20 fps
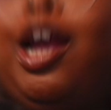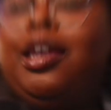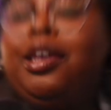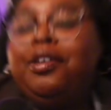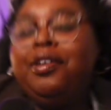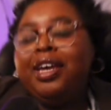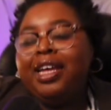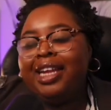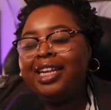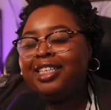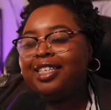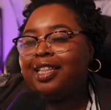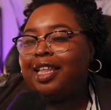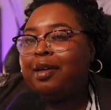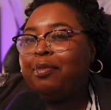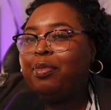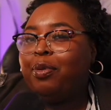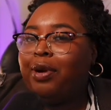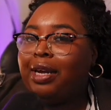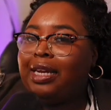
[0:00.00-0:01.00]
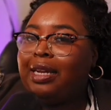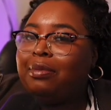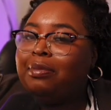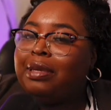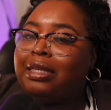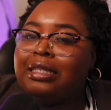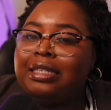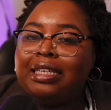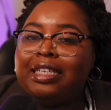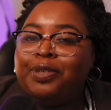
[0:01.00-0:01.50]
Are you getting to that point
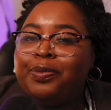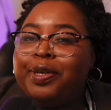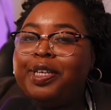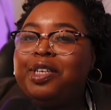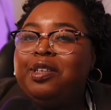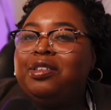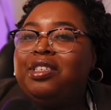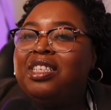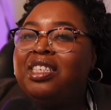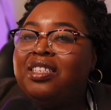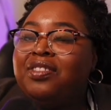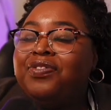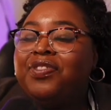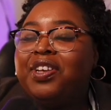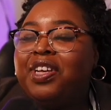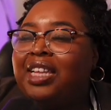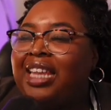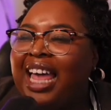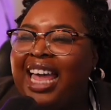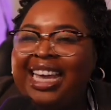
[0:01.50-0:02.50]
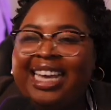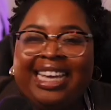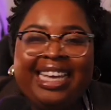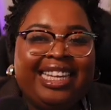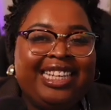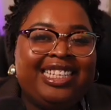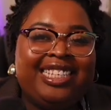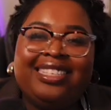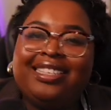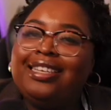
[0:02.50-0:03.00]
in business where you just feel like
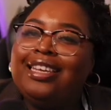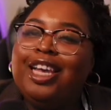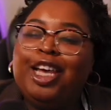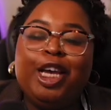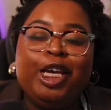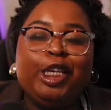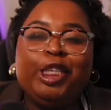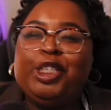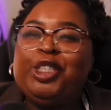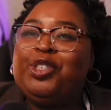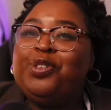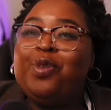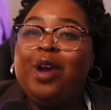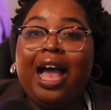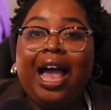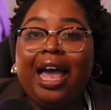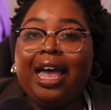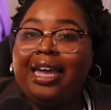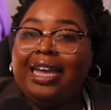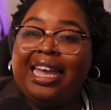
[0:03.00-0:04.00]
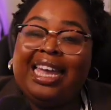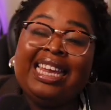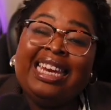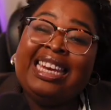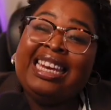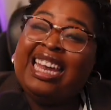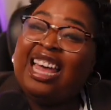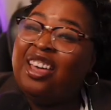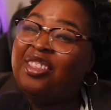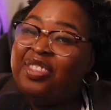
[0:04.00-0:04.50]
it's dry
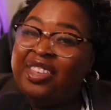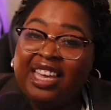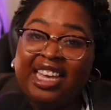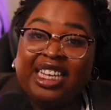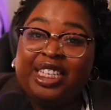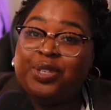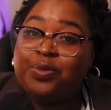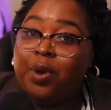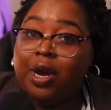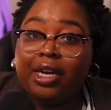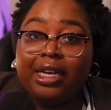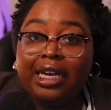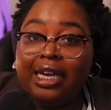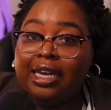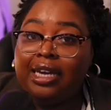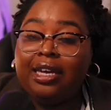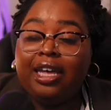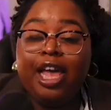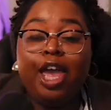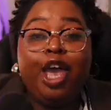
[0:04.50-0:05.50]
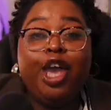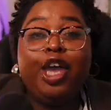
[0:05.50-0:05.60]
and nothing is working?